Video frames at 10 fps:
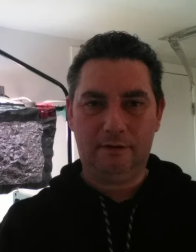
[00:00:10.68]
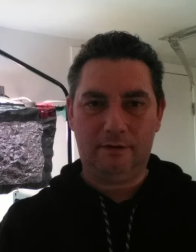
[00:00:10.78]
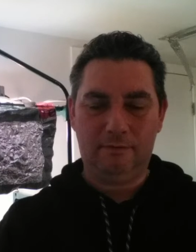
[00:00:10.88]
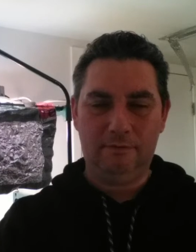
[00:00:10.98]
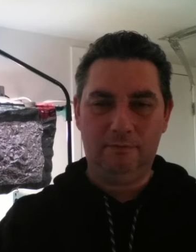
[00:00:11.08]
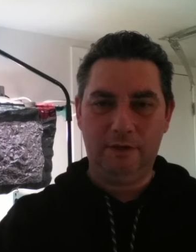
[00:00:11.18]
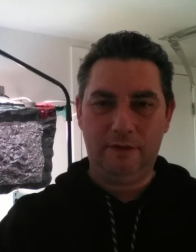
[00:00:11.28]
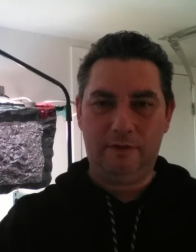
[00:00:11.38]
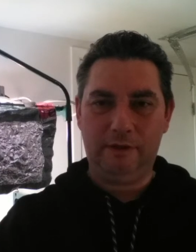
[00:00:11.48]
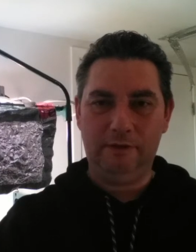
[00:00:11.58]
Uh, one
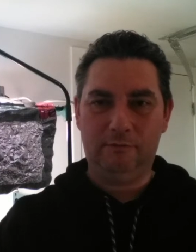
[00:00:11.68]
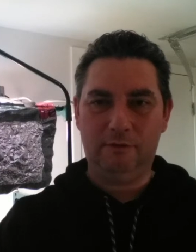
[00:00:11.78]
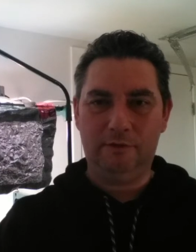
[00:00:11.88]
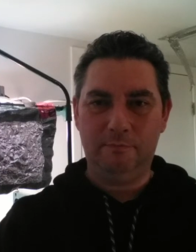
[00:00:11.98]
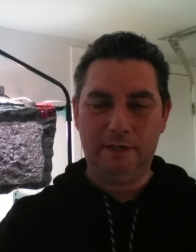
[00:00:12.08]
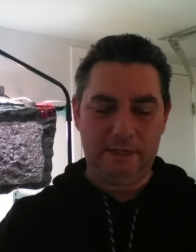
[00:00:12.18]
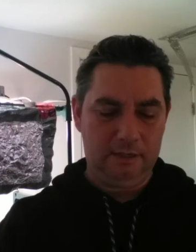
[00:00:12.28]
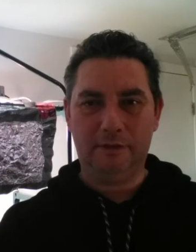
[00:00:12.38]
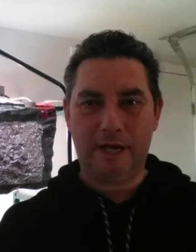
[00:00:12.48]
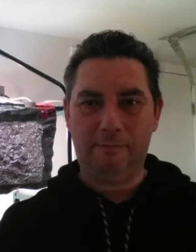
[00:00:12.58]
of the things was my
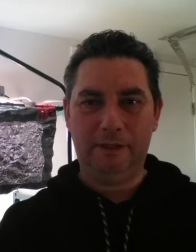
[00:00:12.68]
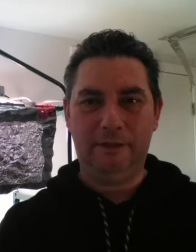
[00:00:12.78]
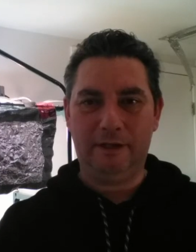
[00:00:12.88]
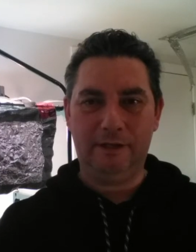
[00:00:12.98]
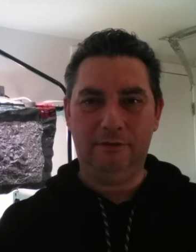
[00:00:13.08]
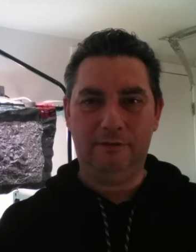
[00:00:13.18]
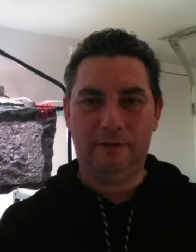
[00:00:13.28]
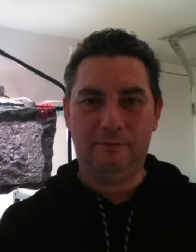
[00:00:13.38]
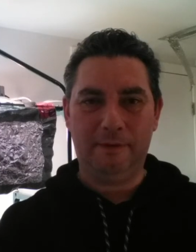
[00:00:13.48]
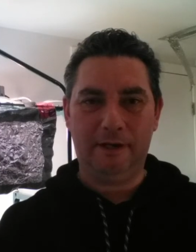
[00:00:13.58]
tablet that I use
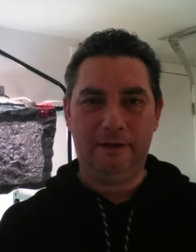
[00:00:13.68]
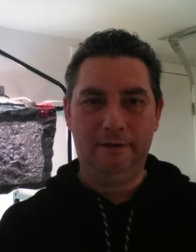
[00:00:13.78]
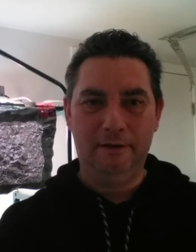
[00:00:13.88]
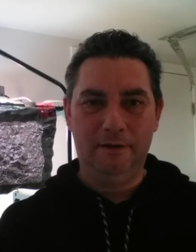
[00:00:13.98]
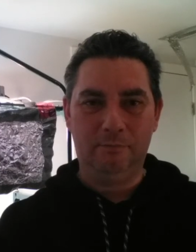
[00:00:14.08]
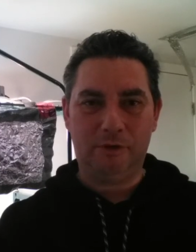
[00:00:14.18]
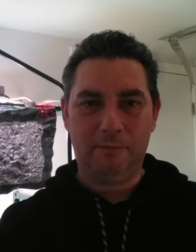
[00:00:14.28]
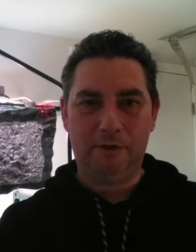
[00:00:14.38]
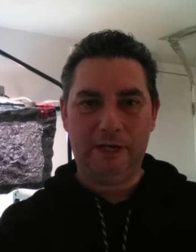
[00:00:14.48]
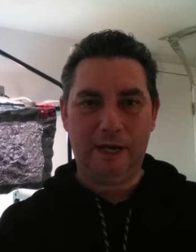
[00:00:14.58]
as my
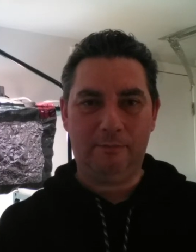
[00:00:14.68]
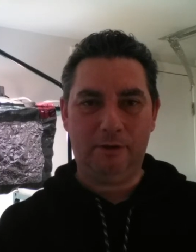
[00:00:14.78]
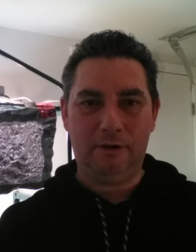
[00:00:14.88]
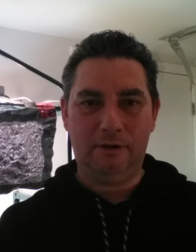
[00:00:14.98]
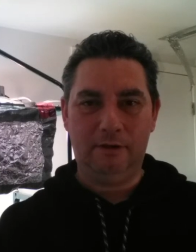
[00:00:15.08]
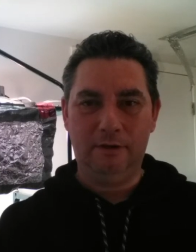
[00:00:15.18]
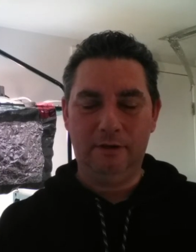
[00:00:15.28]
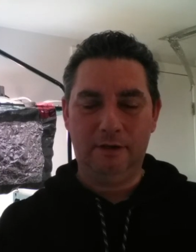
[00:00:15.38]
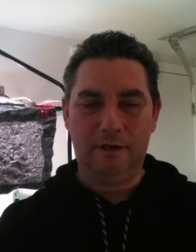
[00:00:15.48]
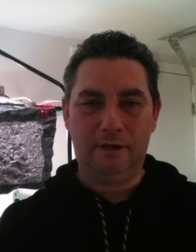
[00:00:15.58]
primary camera
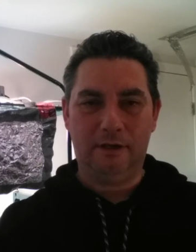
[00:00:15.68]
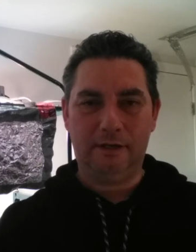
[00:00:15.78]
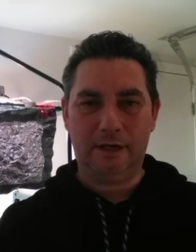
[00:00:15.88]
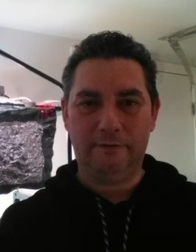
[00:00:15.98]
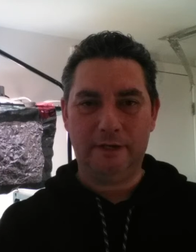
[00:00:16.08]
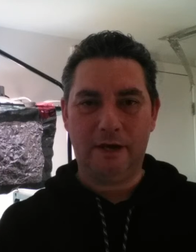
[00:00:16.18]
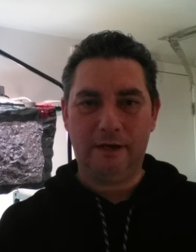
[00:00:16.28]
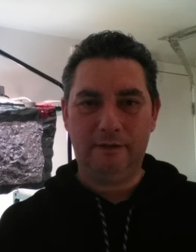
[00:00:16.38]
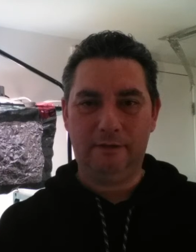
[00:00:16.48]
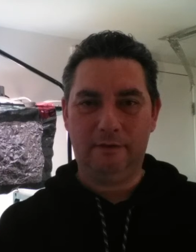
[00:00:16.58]
uh, kind of
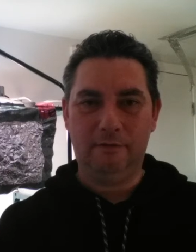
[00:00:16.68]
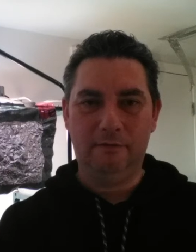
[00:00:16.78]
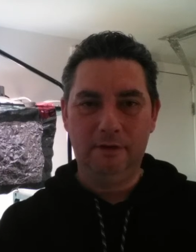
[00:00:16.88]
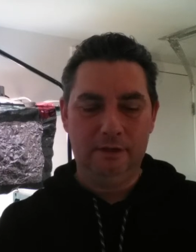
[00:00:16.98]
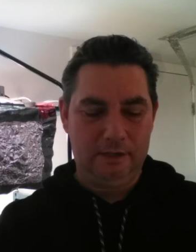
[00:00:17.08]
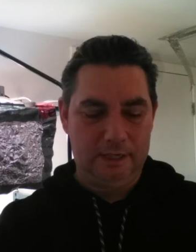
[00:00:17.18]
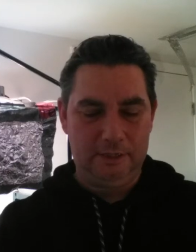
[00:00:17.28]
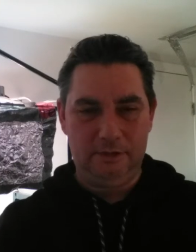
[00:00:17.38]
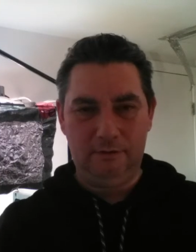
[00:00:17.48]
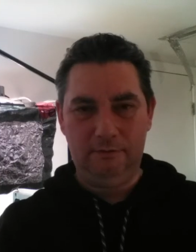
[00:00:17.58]
died, so I
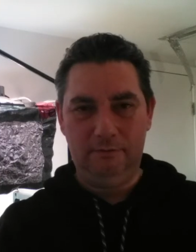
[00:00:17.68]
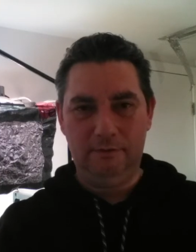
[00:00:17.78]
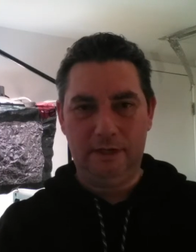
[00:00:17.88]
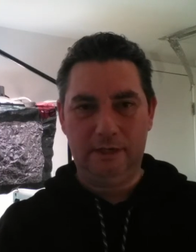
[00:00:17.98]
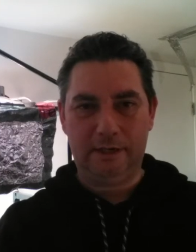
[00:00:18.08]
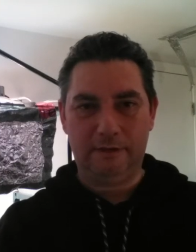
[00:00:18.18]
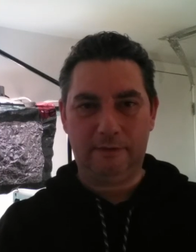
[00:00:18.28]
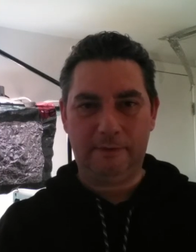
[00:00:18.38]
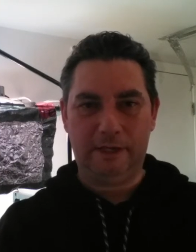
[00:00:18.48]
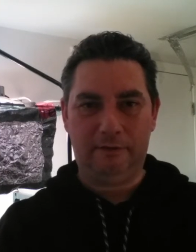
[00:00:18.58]
had to uh, get
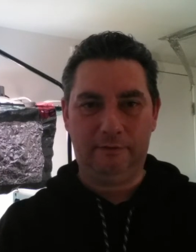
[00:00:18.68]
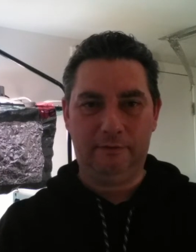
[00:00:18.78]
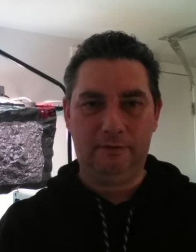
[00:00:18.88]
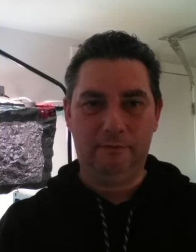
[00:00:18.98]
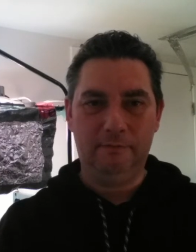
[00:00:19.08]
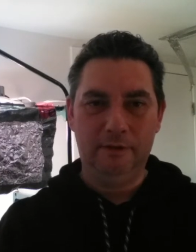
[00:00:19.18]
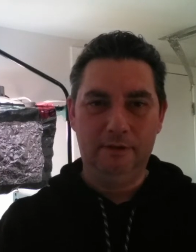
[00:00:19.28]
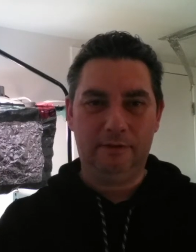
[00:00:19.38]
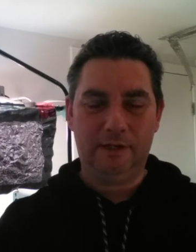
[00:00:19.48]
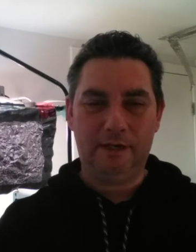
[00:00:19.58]
something else. So
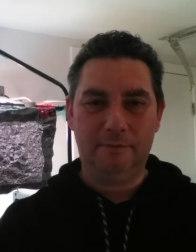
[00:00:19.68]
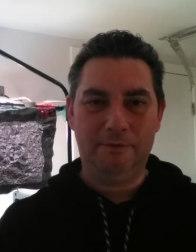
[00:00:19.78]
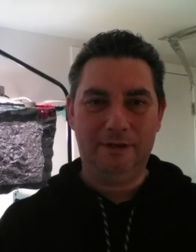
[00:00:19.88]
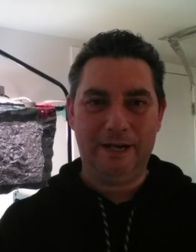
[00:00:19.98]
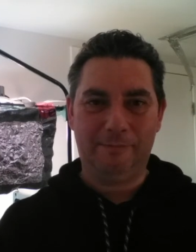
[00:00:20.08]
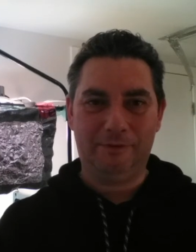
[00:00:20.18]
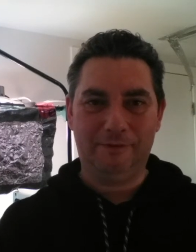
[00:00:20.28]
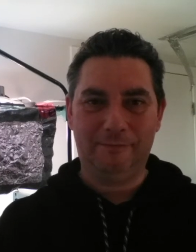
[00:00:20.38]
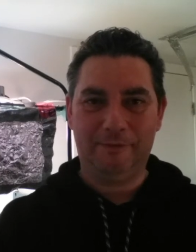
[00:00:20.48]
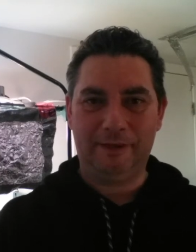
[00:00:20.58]
that kind of put a damper on
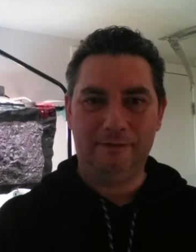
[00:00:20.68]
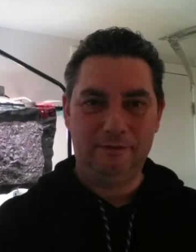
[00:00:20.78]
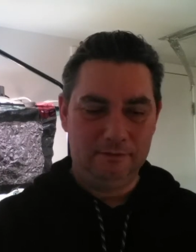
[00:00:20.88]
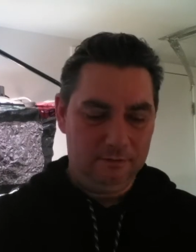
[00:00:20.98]
some things.